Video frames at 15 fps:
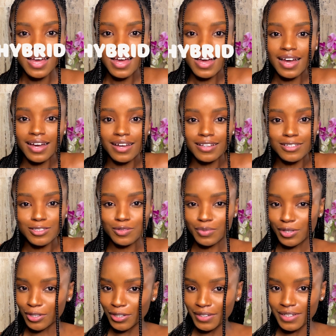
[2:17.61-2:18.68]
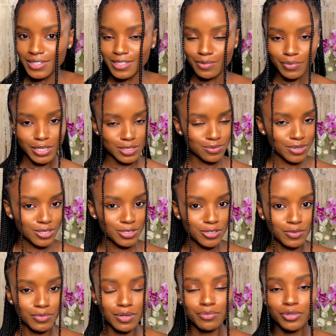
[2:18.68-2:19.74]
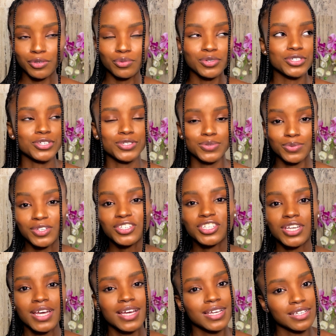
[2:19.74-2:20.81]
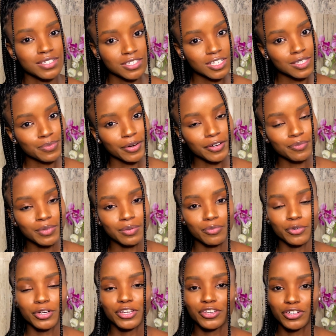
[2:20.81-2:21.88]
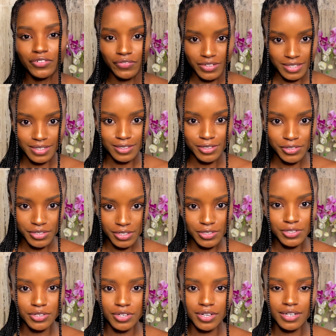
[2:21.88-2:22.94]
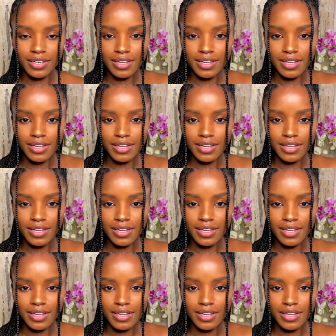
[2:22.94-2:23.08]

And to be honest, the best way to remember which is just by remembering your physical sunscreen.